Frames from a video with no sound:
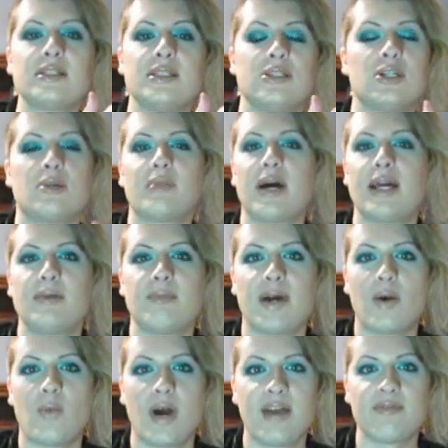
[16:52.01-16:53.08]
He took my
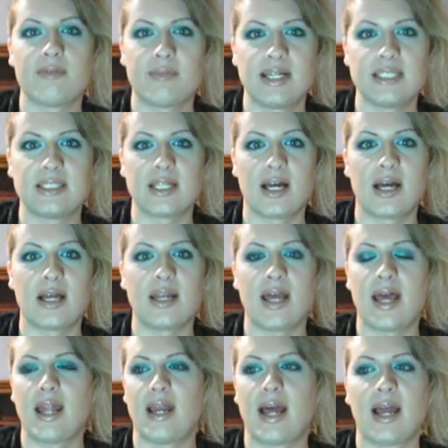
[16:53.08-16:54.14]
my wife and my son,
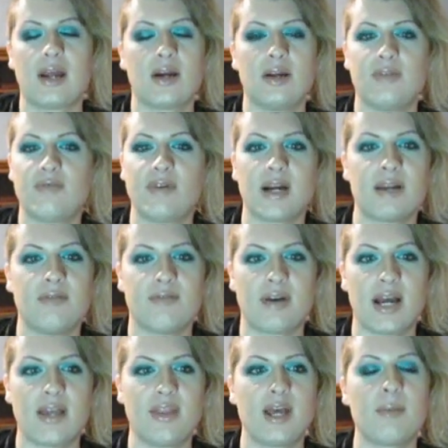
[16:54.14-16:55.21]
and I couldn't fucking
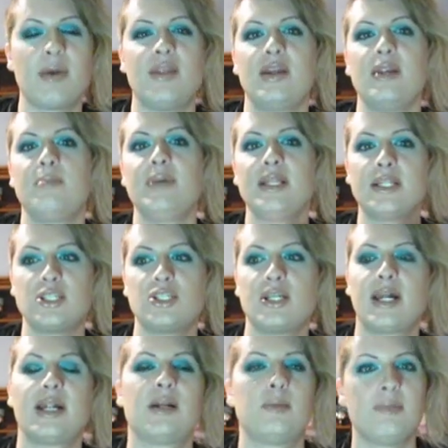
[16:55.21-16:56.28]
find them. And then he beat the shit
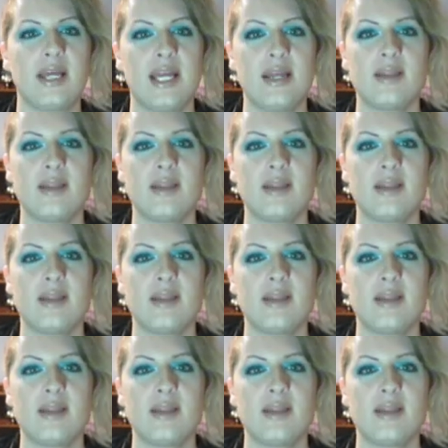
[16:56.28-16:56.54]
out of me.